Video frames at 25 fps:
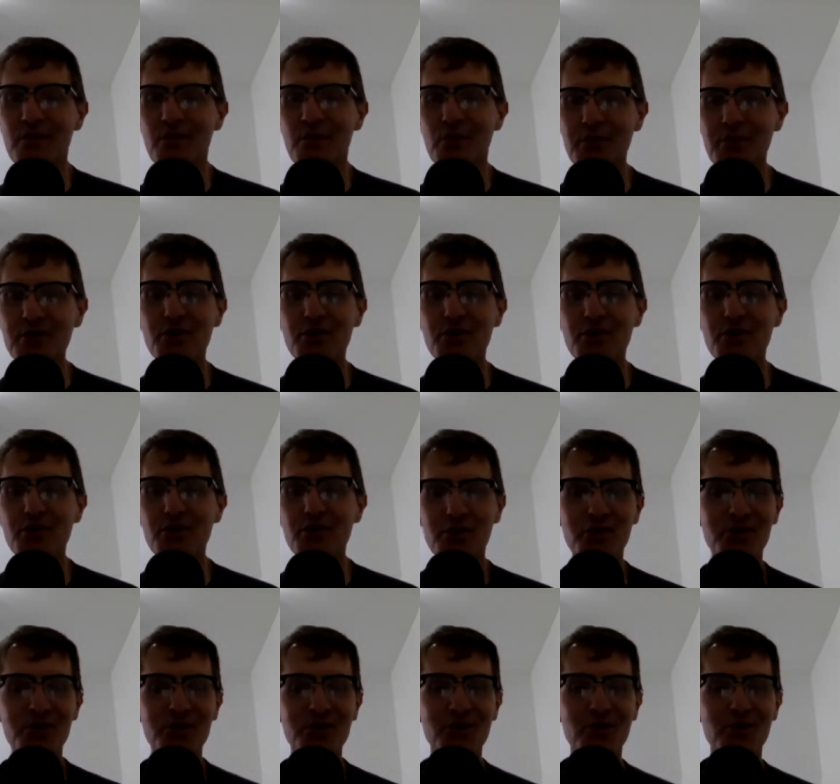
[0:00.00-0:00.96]
our
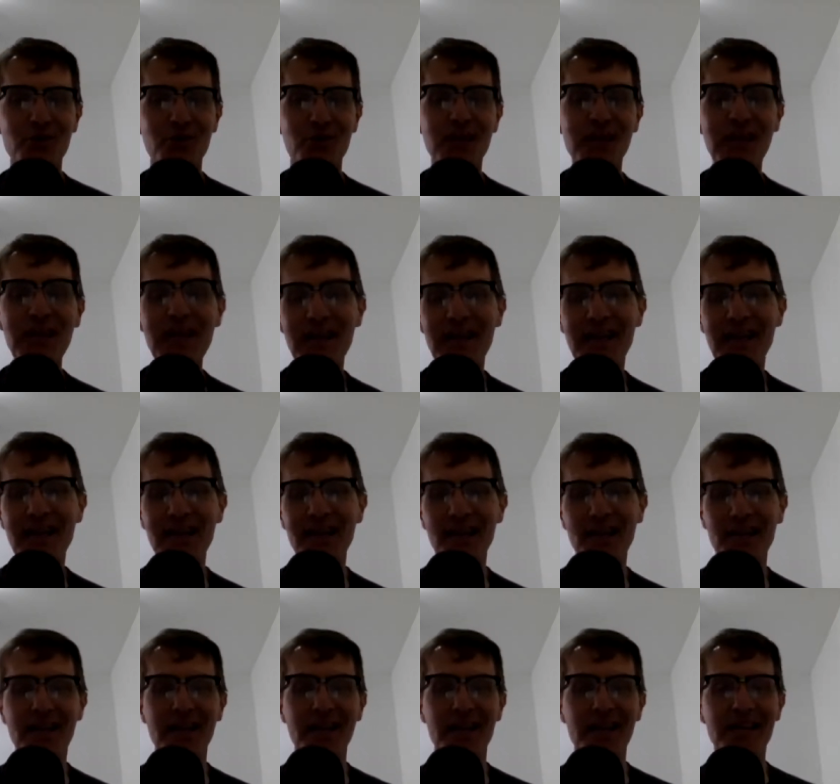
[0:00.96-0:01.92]
researchers are
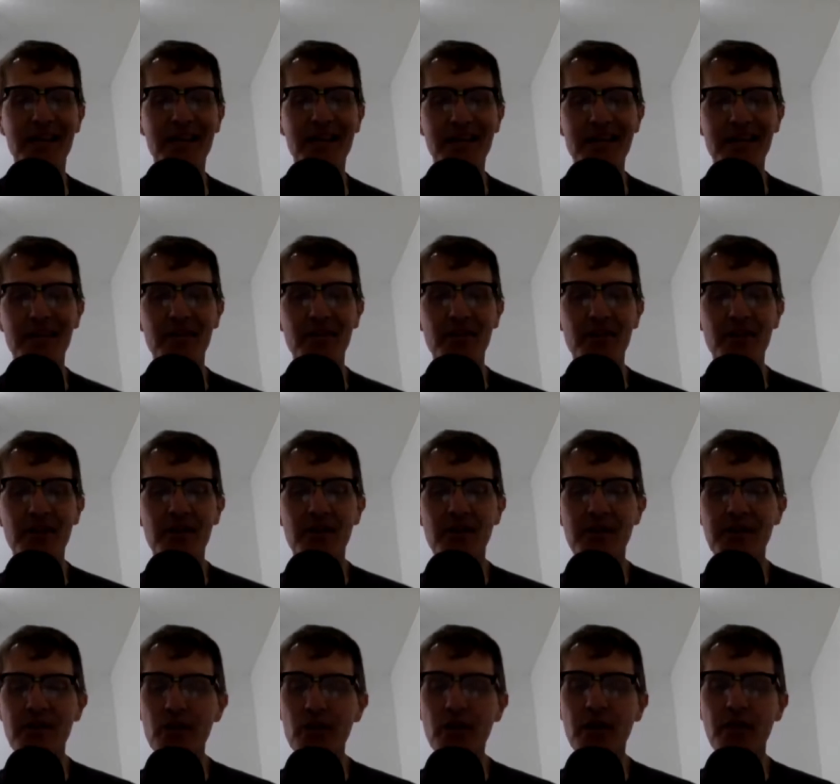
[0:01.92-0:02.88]
needing, and
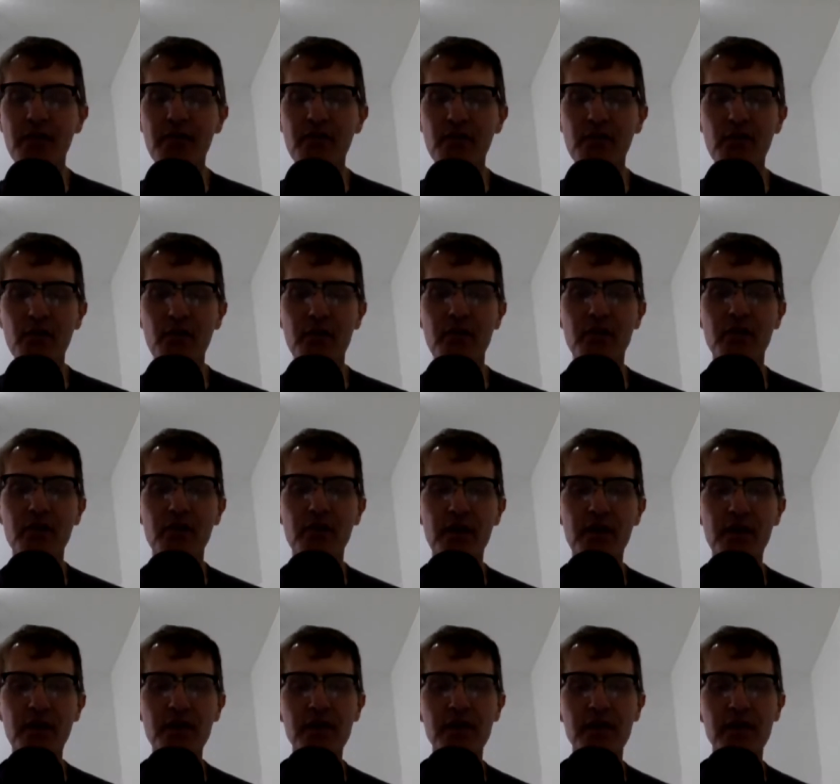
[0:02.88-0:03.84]
then they don't have to do an
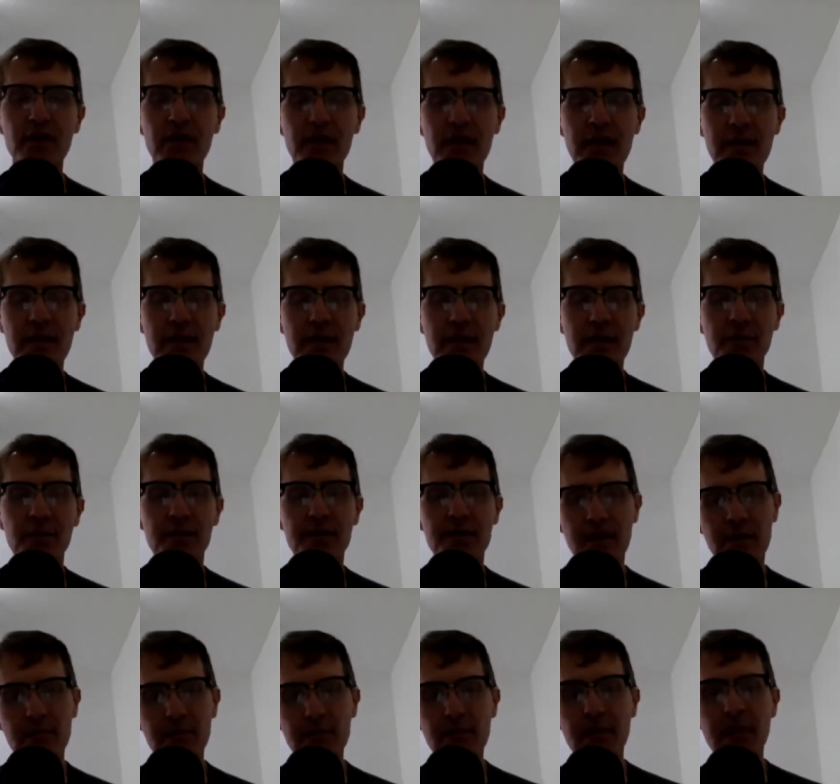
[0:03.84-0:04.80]
intervention. But